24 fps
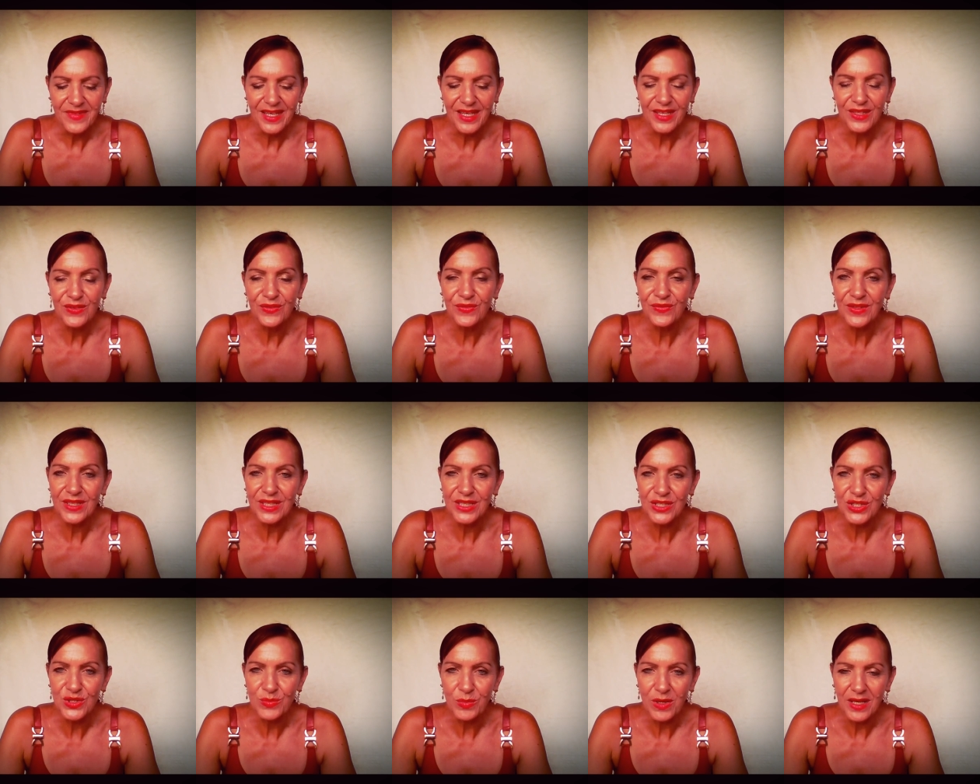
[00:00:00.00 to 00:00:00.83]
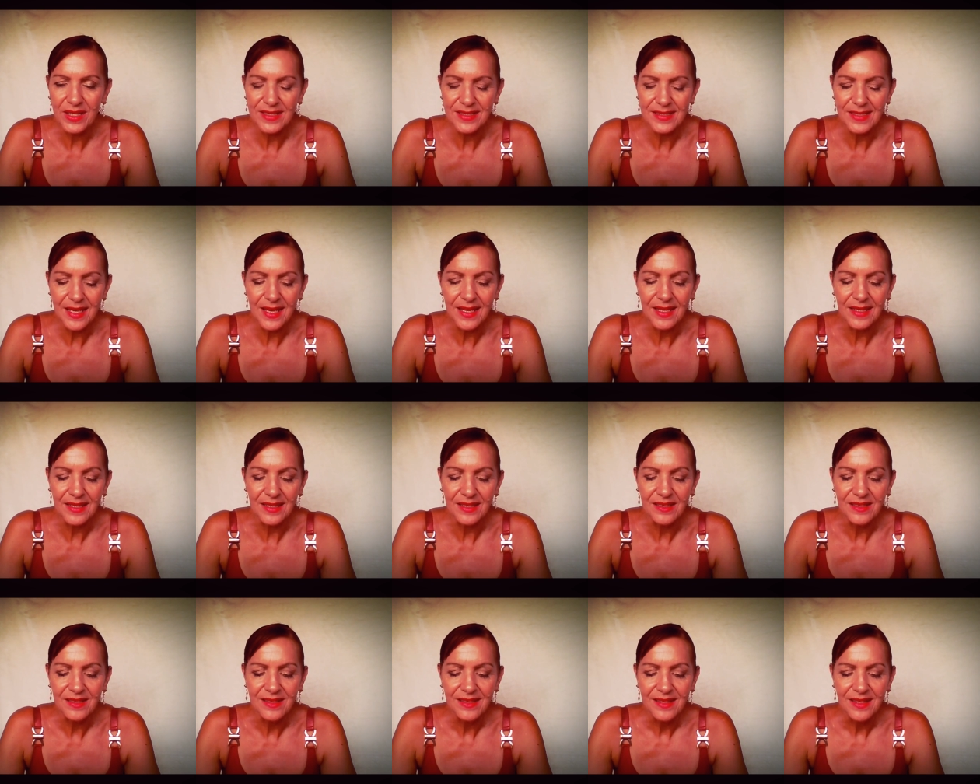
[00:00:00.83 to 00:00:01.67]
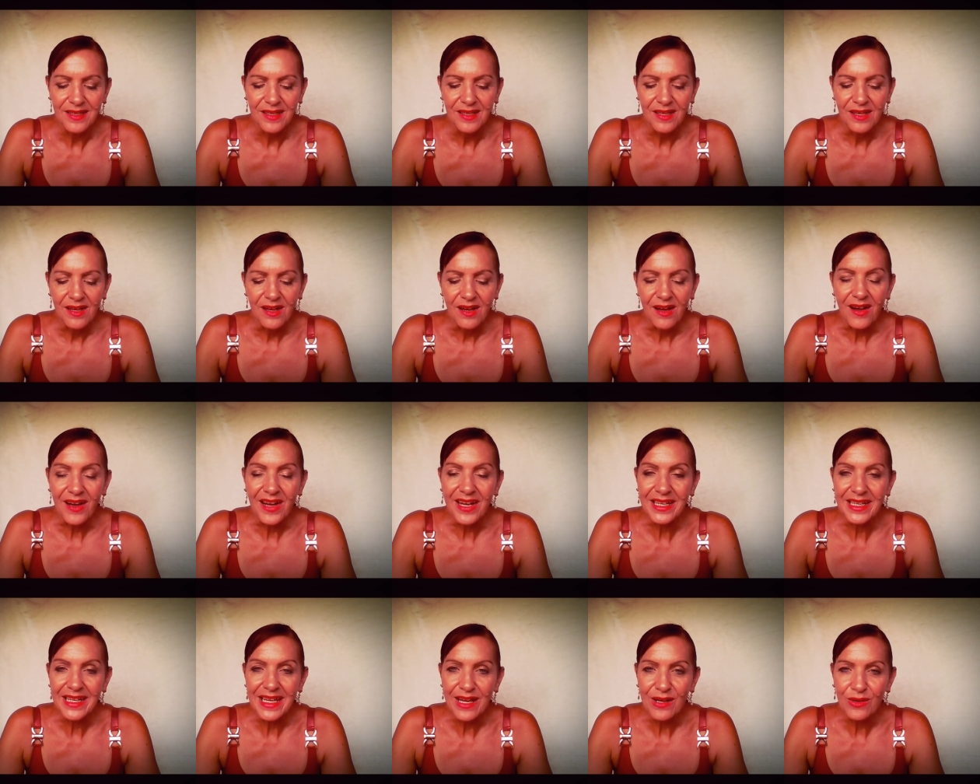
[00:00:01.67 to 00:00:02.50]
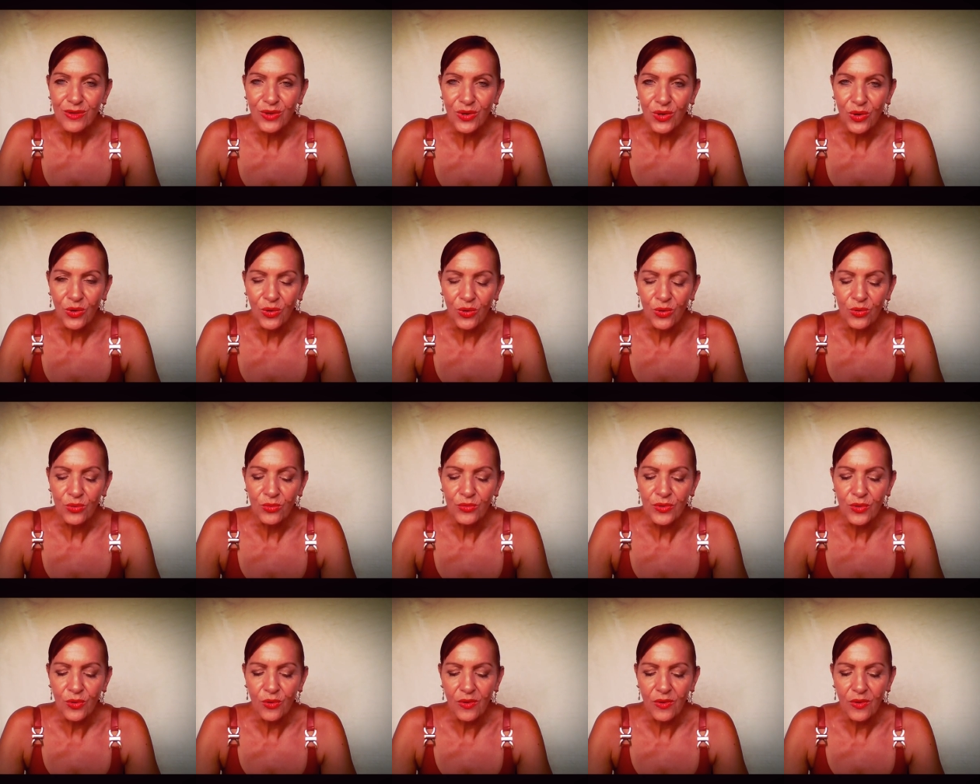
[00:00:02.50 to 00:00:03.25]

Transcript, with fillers: and finish by saying, I now call the